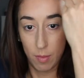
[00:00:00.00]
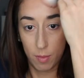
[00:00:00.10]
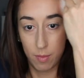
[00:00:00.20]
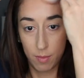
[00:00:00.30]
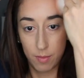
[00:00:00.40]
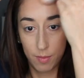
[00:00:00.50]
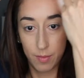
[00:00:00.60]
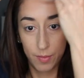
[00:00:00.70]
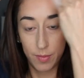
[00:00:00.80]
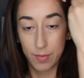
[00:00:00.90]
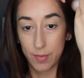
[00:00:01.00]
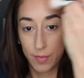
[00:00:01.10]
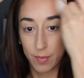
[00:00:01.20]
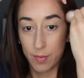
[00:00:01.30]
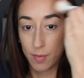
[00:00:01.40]

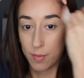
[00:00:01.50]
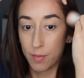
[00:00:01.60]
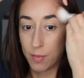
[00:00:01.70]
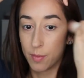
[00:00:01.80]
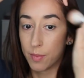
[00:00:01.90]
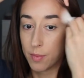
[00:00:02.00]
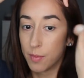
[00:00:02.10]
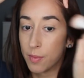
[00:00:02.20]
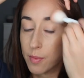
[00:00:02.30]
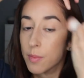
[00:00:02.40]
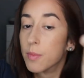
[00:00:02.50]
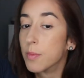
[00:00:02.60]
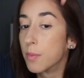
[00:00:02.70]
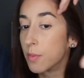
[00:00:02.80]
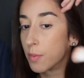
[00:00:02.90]

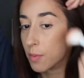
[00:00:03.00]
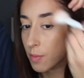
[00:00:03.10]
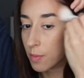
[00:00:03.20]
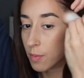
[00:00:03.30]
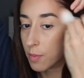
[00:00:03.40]
(silence)